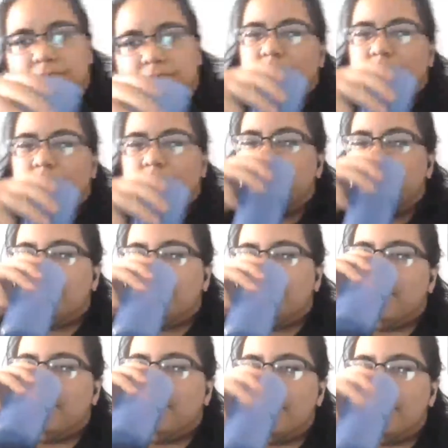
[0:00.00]
and I was like, yeah,
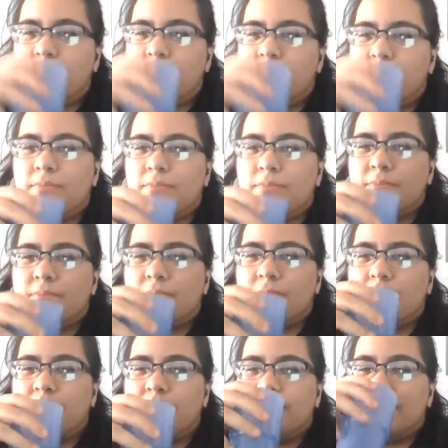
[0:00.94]
I'm totally down to
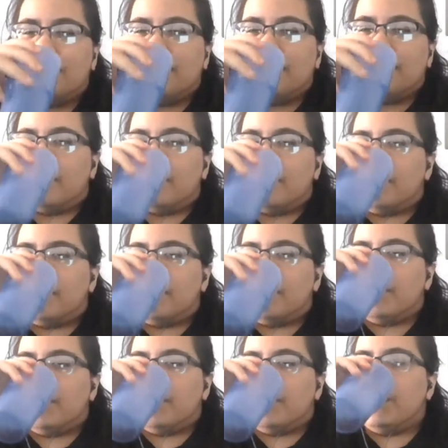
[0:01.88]
do that. What are you thinking?
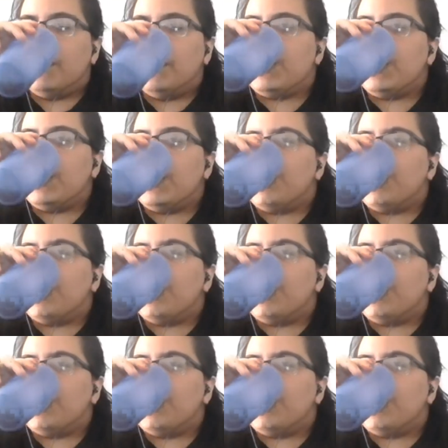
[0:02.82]
And she was like,